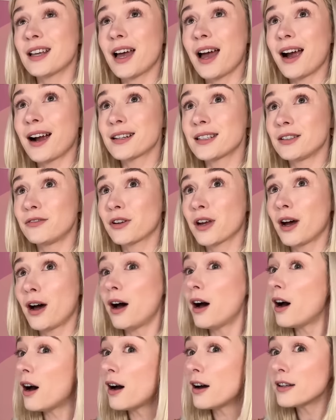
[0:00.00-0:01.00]
active
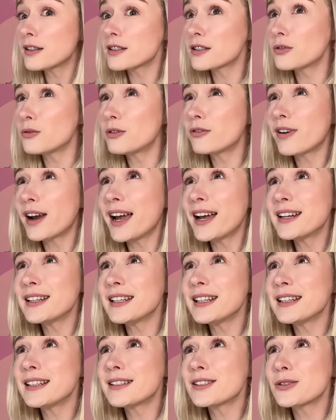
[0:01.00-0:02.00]
carts
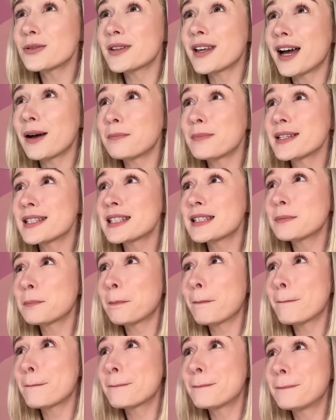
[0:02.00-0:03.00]
already, so that must
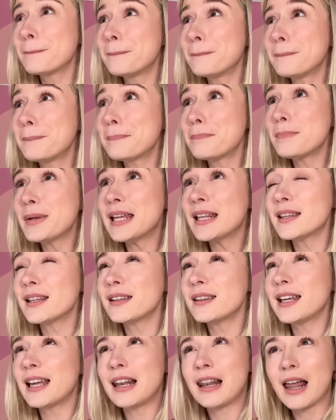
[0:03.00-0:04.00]
mean that
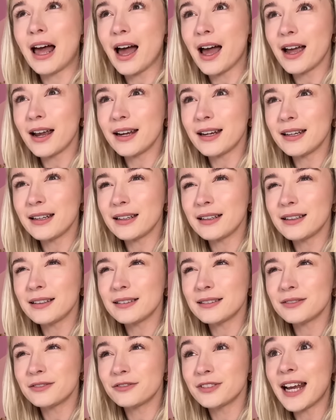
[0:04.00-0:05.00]
they're
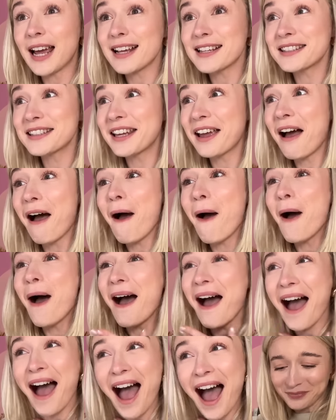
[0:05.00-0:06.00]
live. Yes, they are.
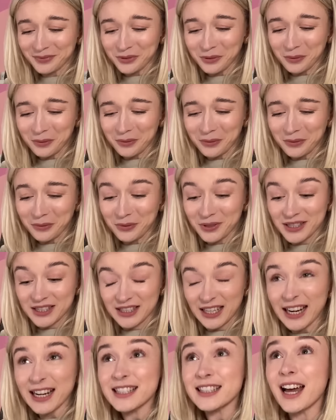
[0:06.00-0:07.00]
Oh,
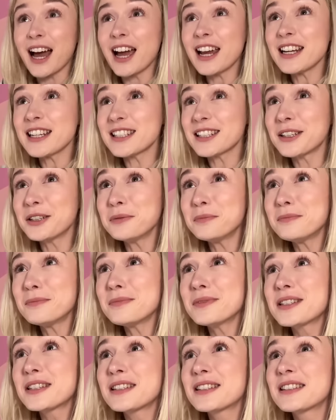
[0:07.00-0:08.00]
six
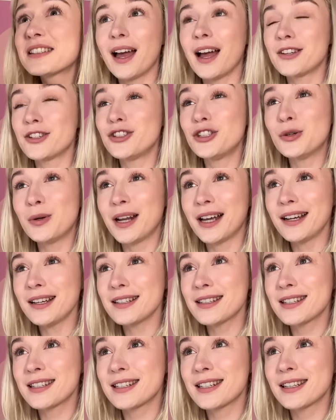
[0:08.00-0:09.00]
items. A to-do
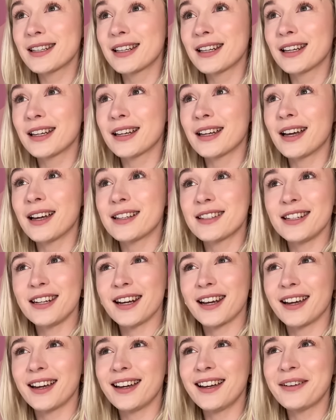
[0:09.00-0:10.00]
list, a
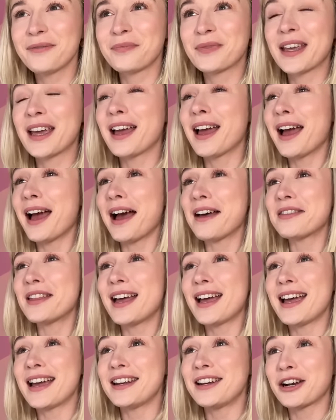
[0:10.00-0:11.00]
sticker, and
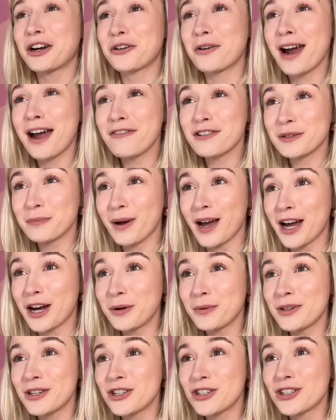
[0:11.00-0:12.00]
then a craft
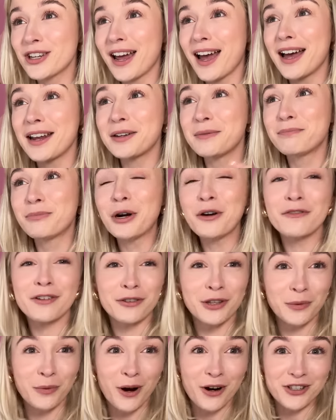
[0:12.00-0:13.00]
pouch and both of
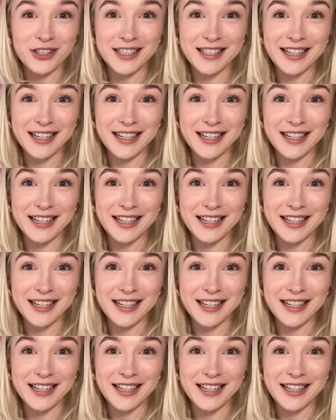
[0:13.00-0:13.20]
the washi